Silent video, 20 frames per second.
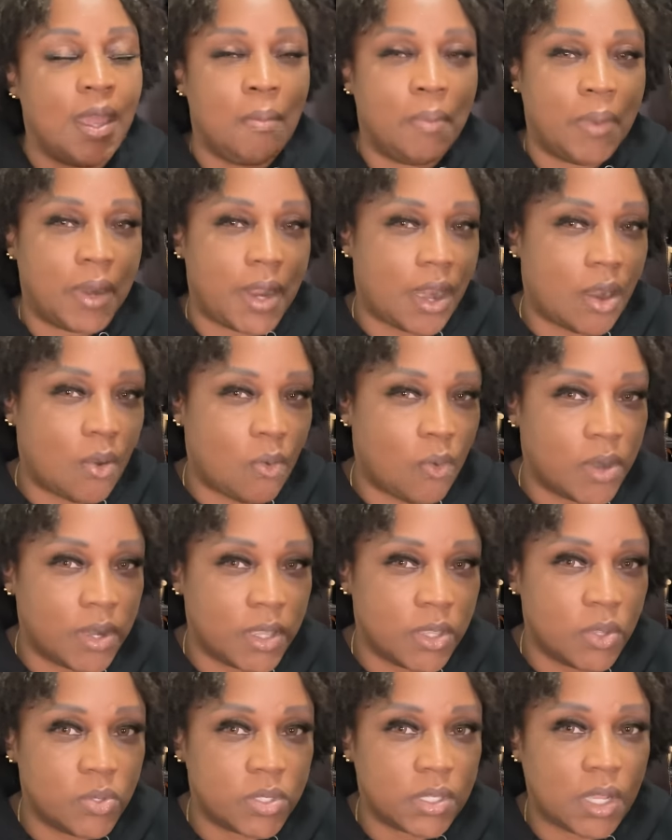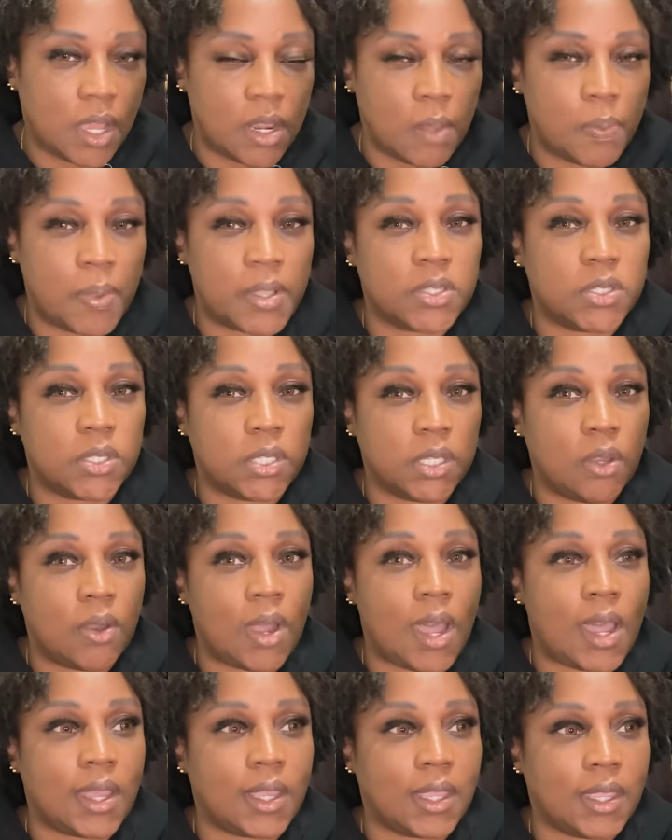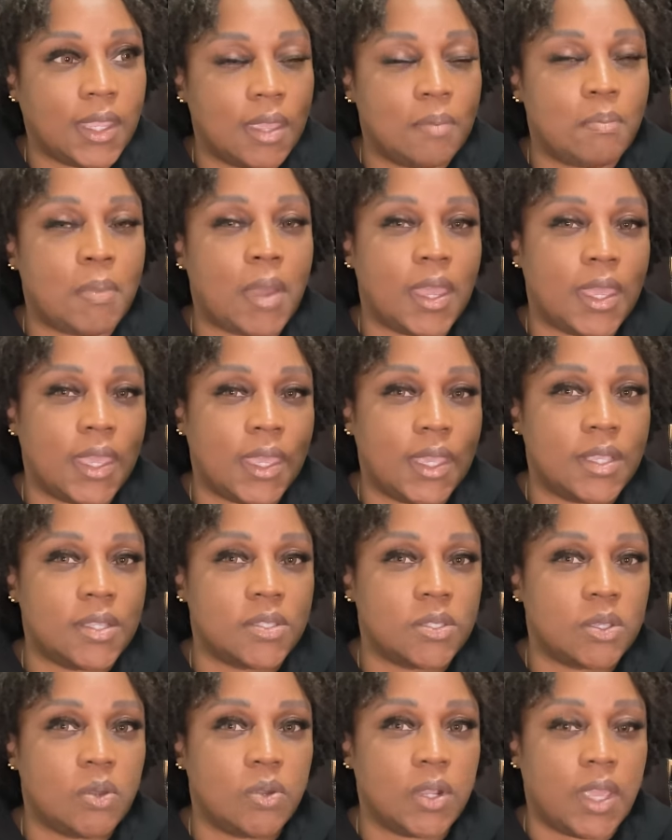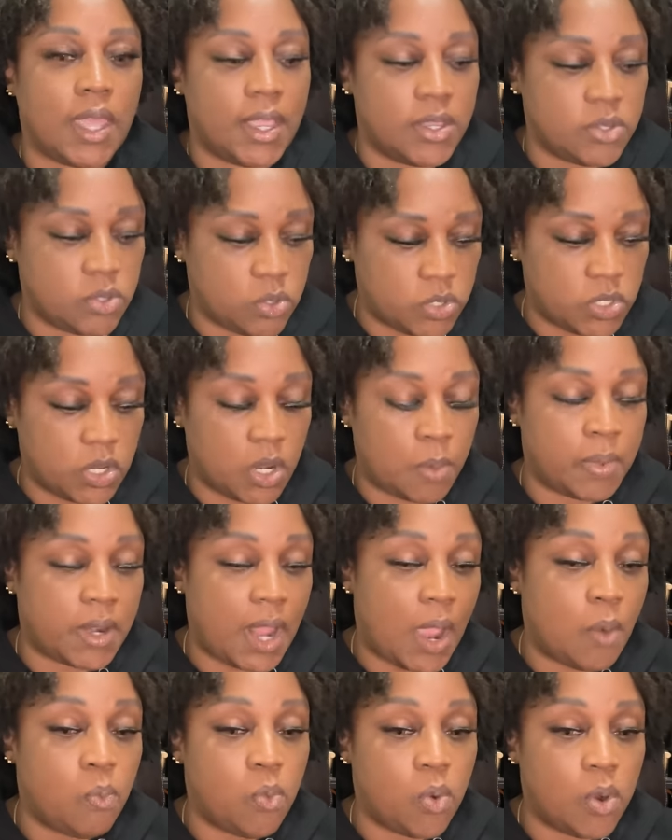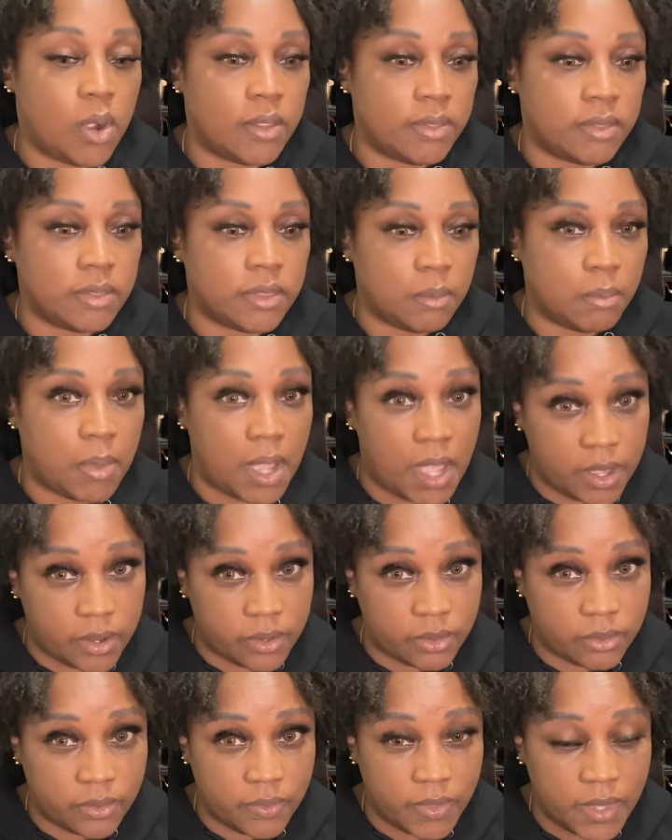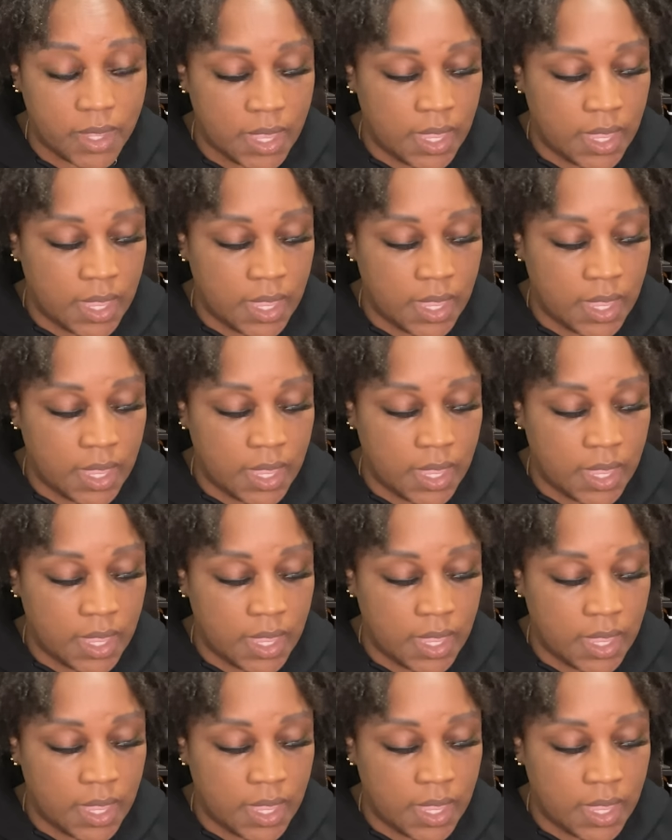but I don't want to use it all up until I get my hands on Angel Share, but I want the bottle.